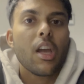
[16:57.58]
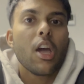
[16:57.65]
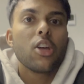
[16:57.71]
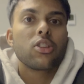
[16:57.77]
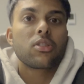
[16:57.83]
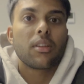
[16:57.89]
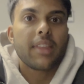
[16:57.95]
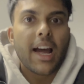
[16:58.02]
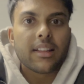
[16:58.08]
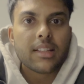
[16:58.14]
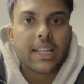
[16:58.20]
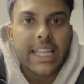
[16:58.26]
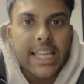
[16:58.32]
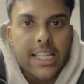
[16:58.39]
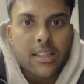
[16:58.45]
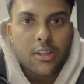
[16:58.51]
So that
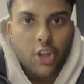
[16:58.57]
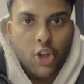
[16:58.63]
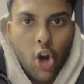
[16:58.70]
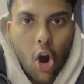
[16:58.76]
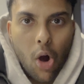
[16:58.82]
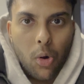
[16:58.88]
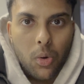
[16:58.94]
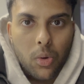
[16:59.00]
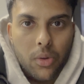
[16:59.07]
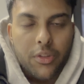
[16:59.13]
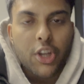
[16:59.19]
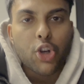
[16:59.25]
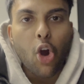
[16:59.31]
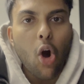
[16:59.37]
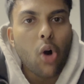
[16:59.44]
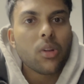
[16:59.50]
is the goal. The
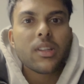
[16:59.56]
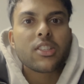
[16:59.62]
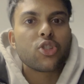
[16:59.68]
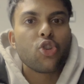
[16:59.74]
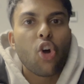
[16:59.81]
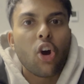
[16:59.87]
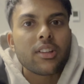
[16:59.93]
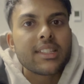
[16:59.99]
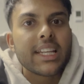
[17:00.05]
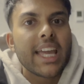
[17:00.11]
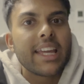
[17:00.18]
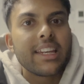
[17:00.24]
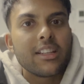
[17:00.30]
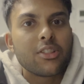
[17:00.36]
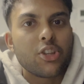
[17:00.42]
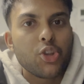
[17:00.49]
goal is not to get
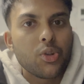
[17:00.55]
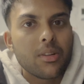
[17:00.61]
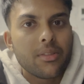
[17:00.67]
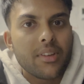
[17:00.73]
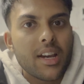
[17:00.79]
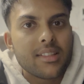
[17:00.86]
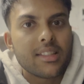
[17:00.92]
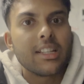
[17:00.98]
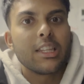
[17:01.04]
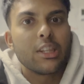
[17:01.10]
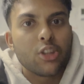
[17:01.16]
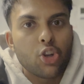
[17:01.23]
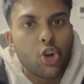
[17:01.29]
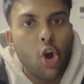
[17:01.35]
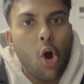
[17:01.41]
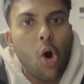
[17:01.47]
into university. The
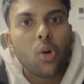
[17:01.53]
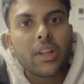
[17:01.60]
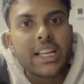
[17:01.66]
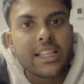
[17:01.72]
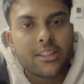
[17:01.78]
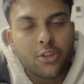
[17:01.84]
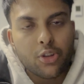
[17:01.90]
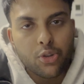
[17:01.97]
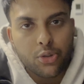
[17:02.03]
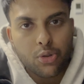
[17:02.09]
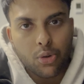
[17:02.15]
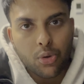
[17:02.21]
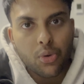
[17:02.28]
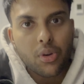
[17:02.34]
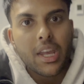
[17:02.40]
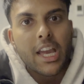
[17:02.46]
goal is to
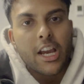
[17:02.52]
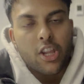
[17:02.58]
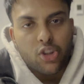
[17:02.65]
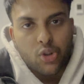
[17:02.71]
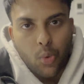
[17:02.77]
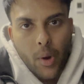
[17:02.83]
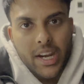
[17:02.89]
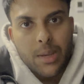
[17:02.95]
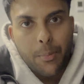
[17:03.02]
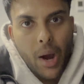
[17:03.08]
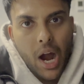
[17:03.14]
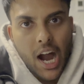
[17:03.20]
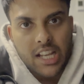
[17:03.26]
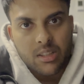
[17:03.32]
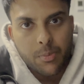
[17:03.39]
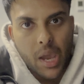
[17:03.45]
do 20
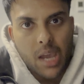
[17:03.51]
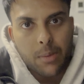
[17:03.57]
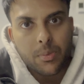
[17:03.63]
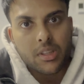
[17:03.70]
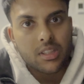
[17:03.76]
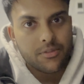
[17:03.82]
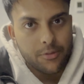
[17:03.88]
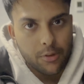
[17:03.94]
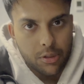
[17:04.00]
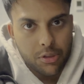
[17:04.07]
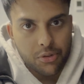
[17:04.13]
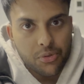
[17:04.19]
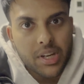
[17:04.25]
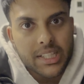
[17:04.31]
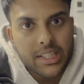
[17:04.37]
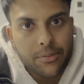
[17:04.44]
past papers for
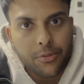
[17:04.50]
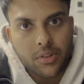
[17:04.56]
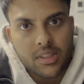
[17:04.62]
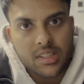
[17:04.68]
3 different